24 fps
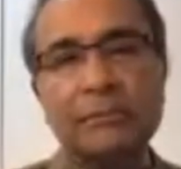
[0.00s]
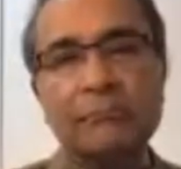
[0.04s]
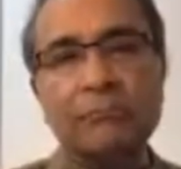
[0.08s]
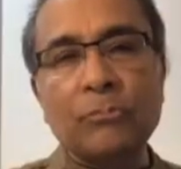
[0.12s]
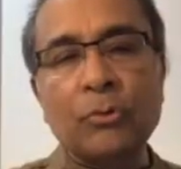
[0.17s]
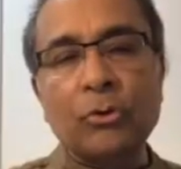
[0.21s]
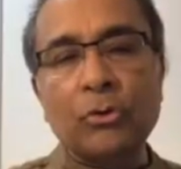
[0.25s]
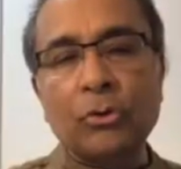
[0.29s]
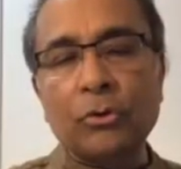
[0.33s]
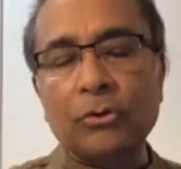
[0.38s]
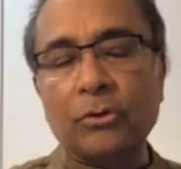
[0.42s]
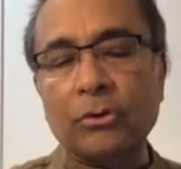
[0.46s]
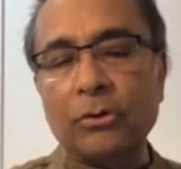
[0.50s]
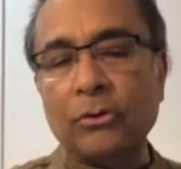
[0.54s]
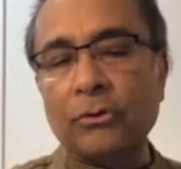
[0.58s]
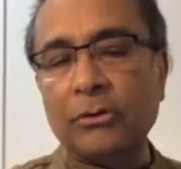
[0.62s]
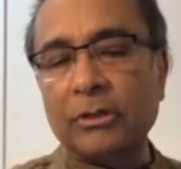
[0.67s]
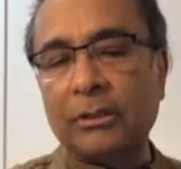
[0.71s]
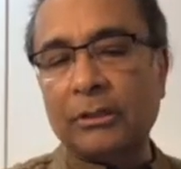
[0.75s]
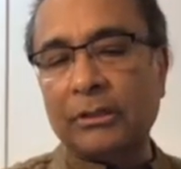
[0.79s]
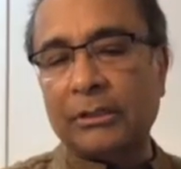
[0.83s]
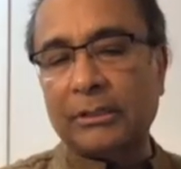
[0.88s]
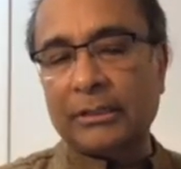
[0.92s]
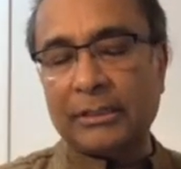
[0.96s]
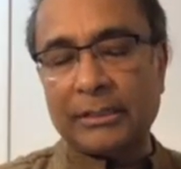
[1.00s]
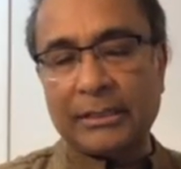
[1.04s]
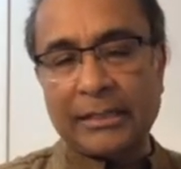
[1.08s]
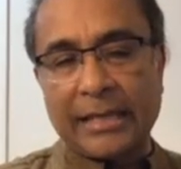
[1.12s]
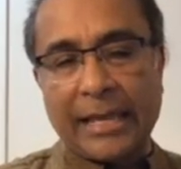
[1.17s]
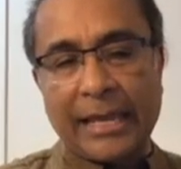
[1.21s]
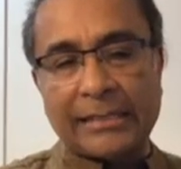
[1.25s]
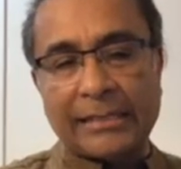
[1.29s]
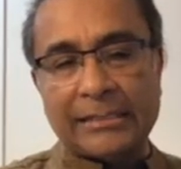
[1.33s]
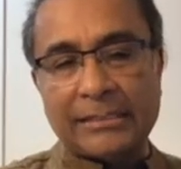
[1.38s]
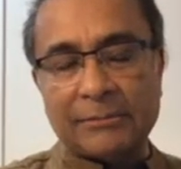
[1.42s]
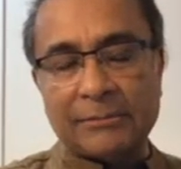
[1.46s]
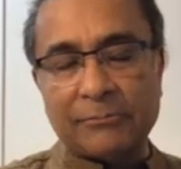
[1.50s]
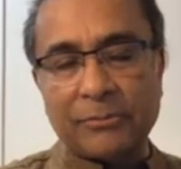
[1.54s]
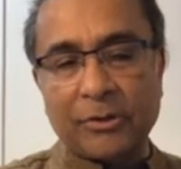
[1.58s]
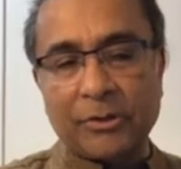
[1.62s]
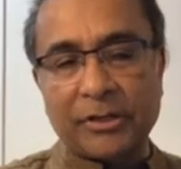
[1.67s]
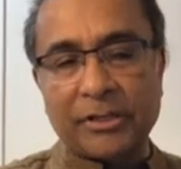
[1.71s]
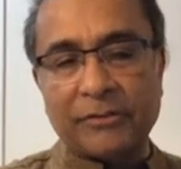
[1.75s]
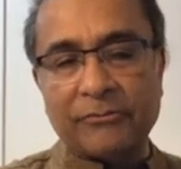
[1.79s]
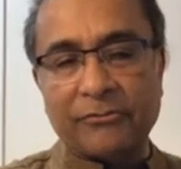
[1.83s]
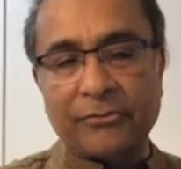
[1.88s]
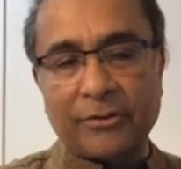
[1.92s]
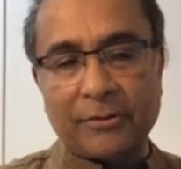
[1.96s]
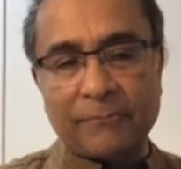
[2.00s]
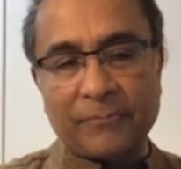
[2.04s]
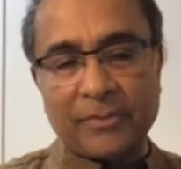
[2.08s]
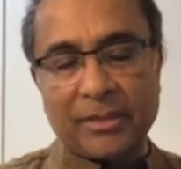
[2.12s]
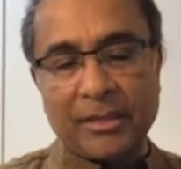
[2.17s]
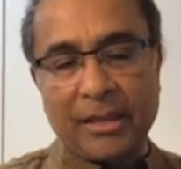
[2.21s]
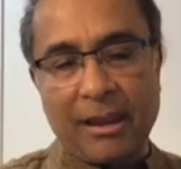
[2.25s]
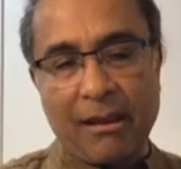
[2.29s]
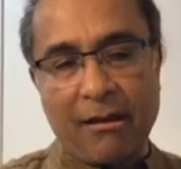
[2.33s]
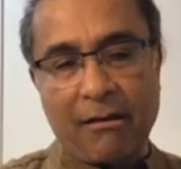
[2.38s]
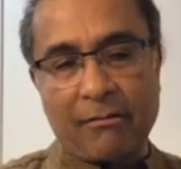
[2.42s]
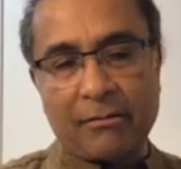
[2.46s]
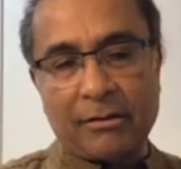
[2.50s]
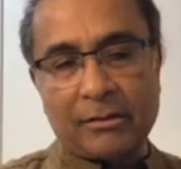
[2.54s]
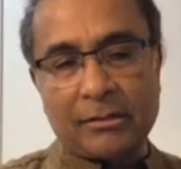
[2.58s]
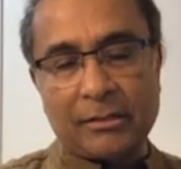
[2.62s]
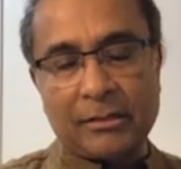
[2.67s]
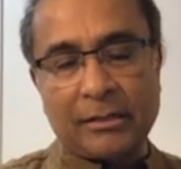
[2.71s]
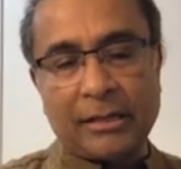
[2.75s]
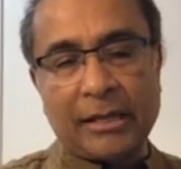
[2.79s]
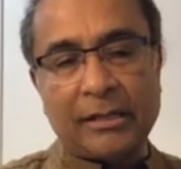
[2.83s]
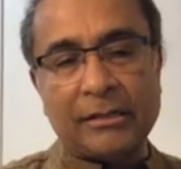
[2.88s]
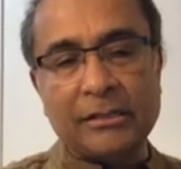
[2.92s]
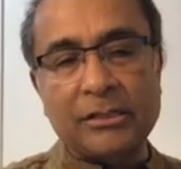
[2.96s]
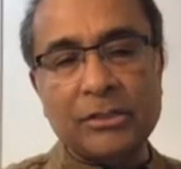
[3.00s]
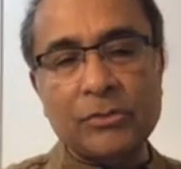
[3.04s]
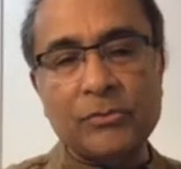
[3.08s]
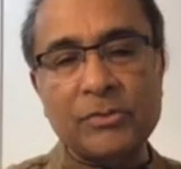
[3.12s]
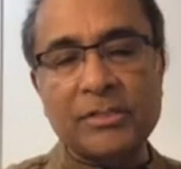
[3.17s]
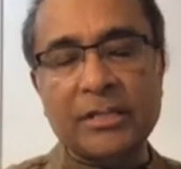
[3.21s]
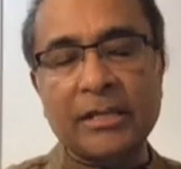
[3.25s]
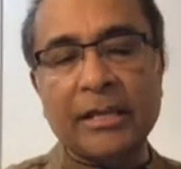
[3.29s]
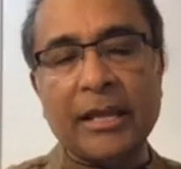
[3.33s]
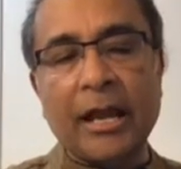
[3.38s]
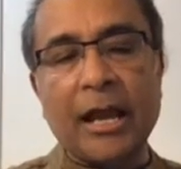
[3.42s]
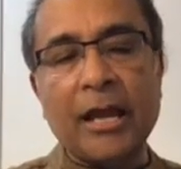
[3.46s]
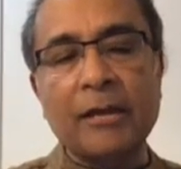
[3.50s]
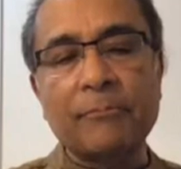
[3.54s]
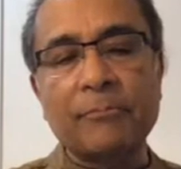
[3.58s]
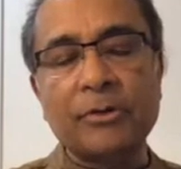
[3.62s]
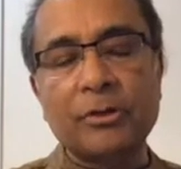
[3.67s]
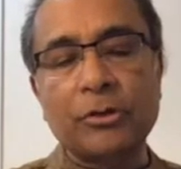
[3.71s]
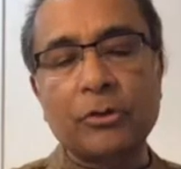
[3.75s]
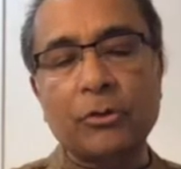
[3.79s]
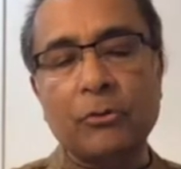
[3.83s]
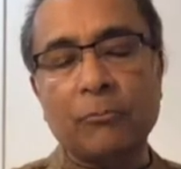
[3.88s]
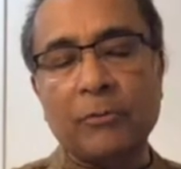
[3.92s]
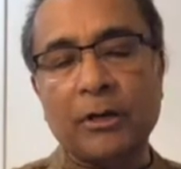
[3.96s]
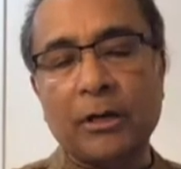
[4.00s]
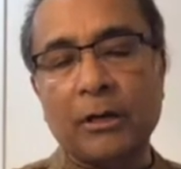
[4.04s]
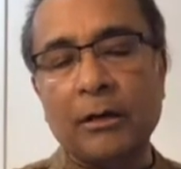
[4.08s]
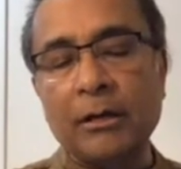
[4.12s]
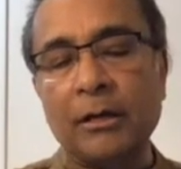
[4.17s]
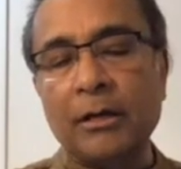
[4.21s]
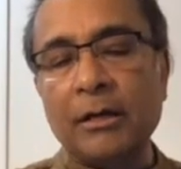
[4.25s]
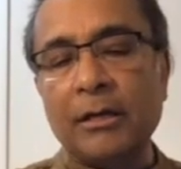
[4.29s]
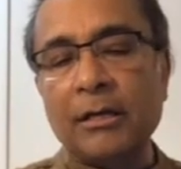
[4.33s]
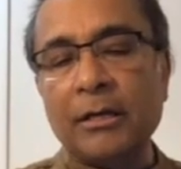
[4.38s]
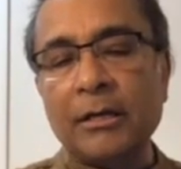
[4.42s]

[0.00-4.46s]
monoclonal antibody from there, and using a hybridoma